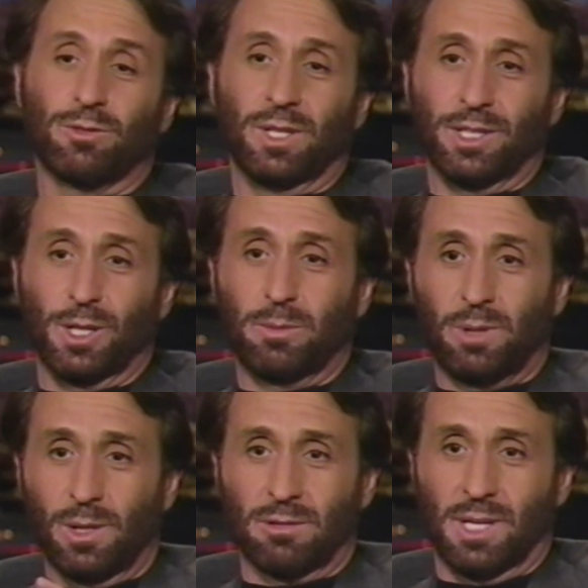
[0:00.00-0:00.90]
of all, you know, the
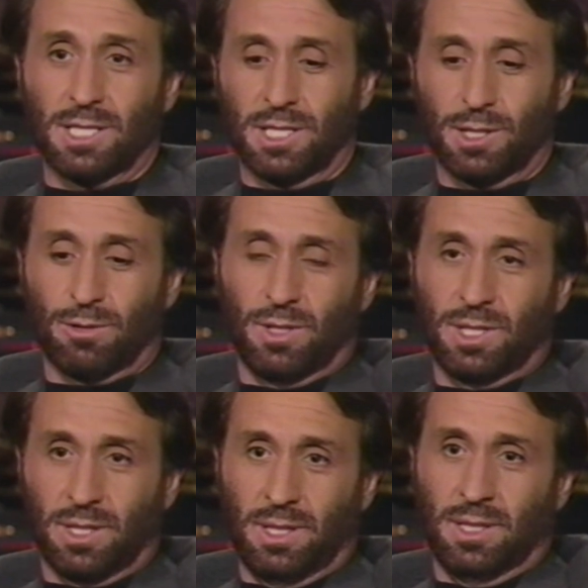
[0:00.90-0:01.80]
Polo Grounds is
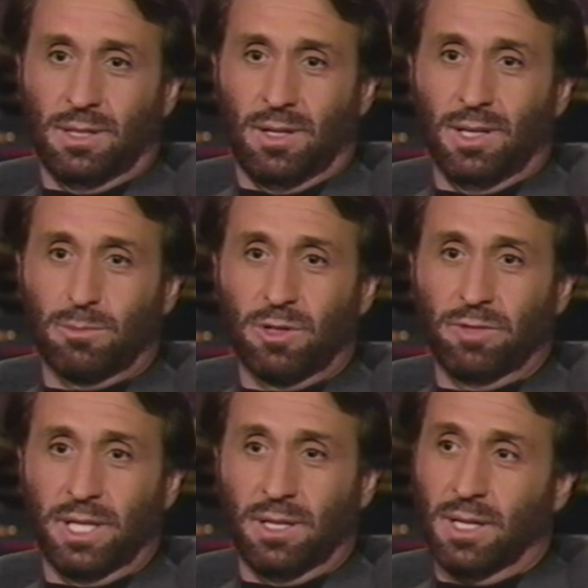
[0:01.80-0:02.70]
across the uh, Harlem River
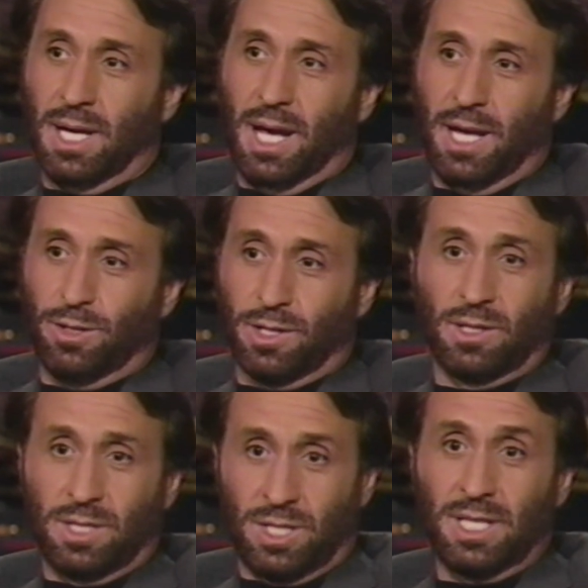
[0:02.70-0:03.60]
there, and you
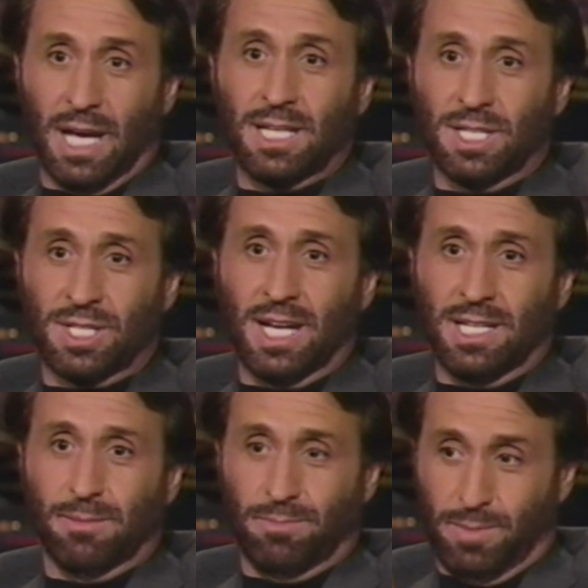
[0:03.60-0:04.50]
could see Yankee Stadium.
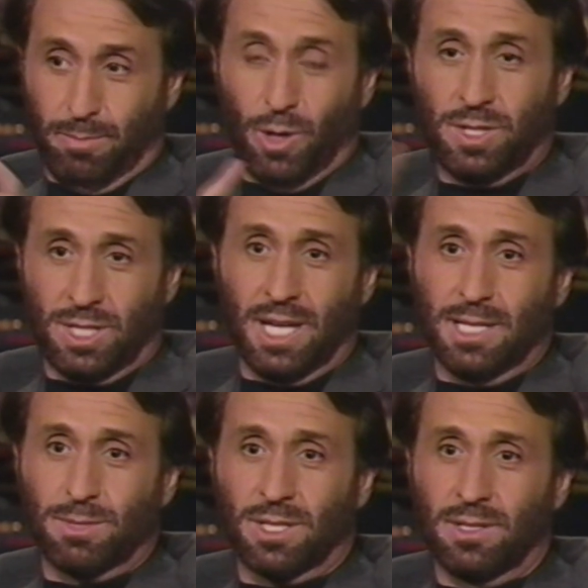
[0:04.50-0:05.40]
That's correct. Both
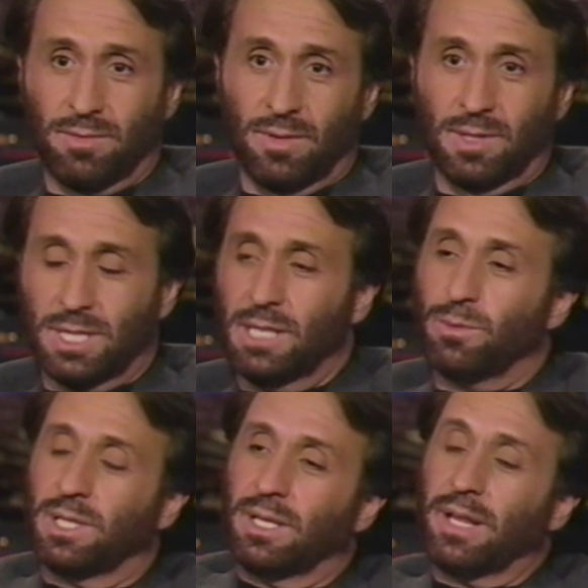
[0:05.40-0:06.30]
stadiums could have seen
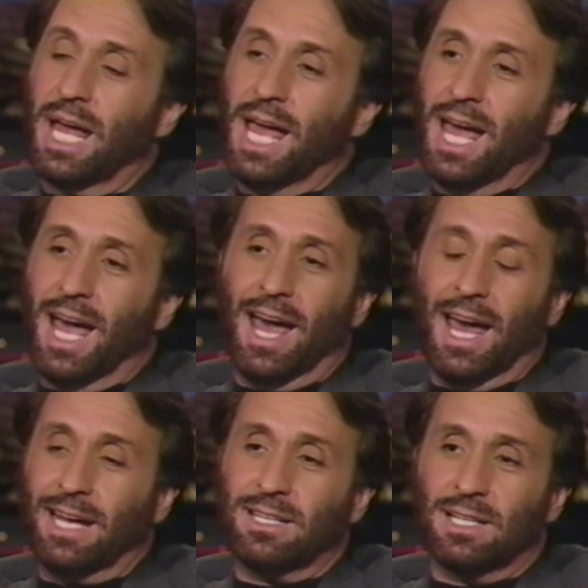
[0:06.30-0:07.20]
one another.
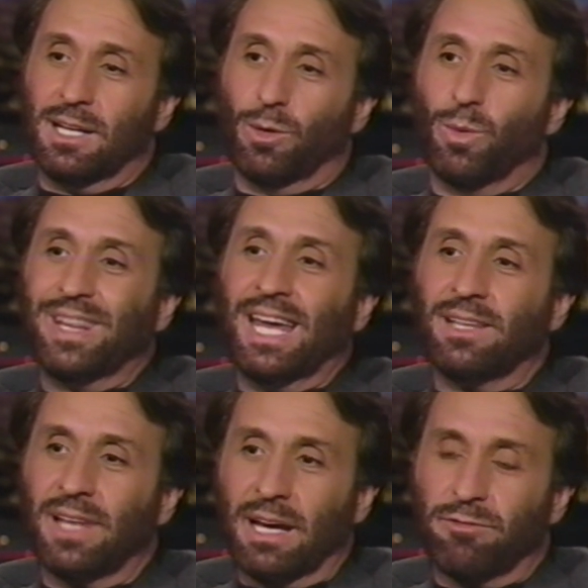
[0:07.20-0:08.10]
And uh, when they
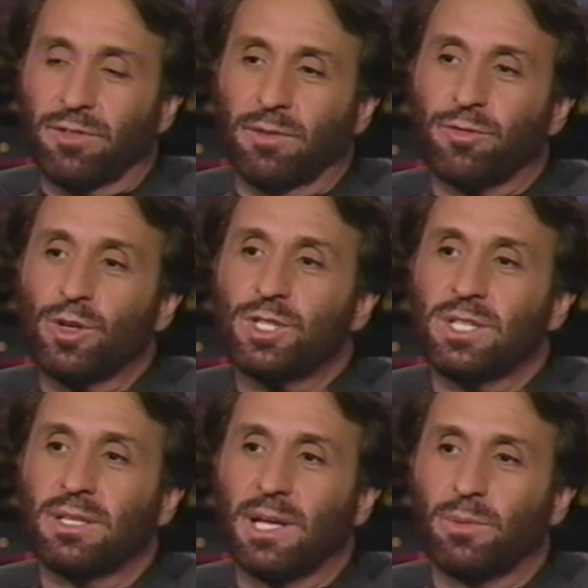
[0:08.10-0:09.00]
left, the first
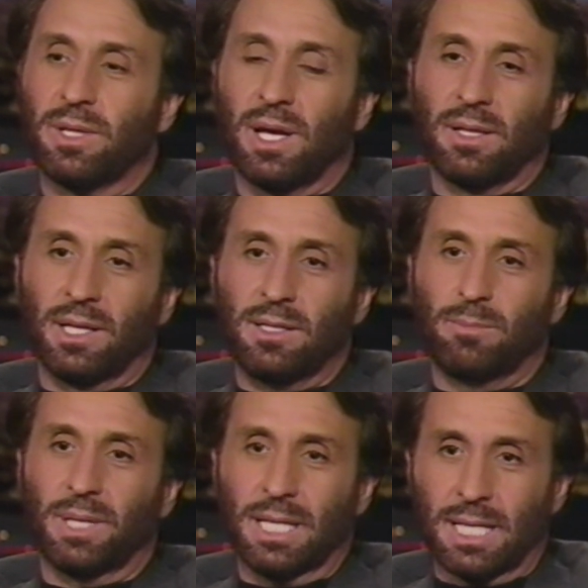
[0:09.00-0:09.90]
year they were there, they didn't
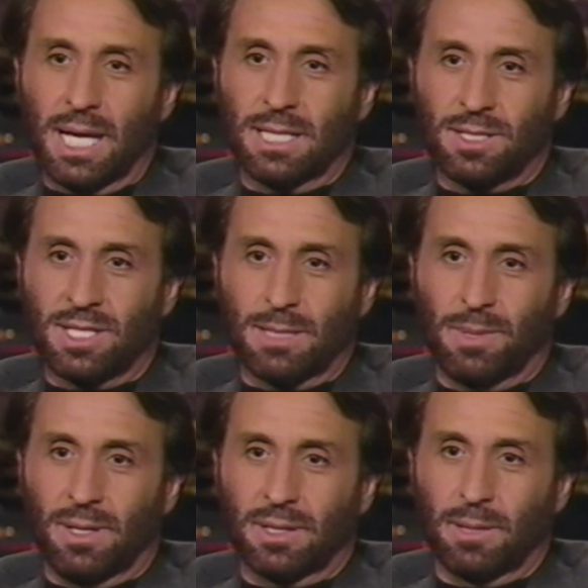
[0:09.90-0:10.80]
play in Candlestick
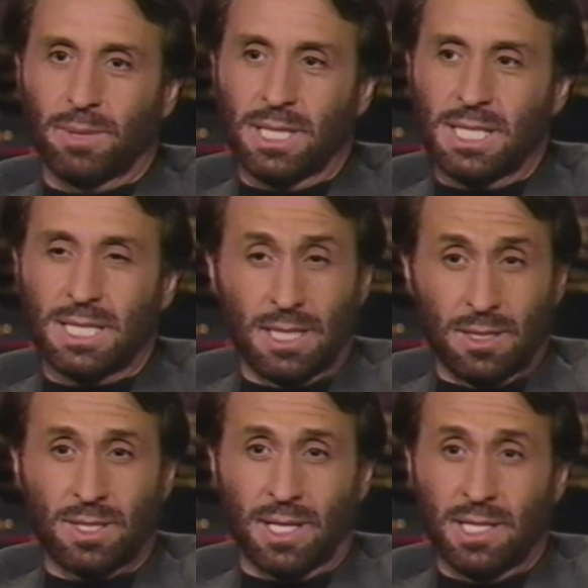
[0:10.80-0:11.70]
Park. They played in Seal
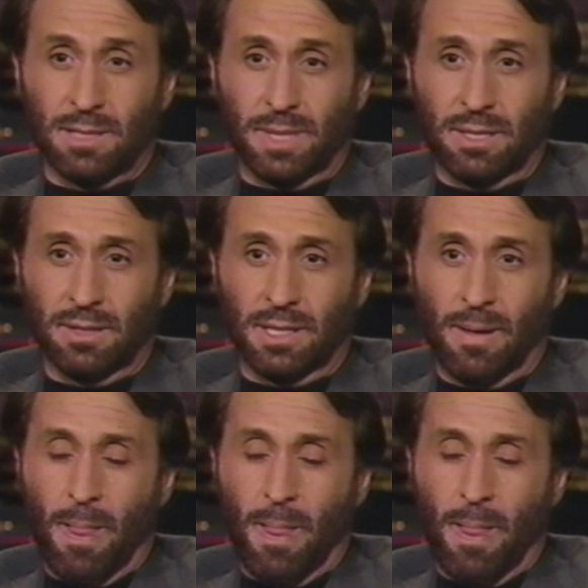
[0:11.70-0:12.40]
Stadium, I think.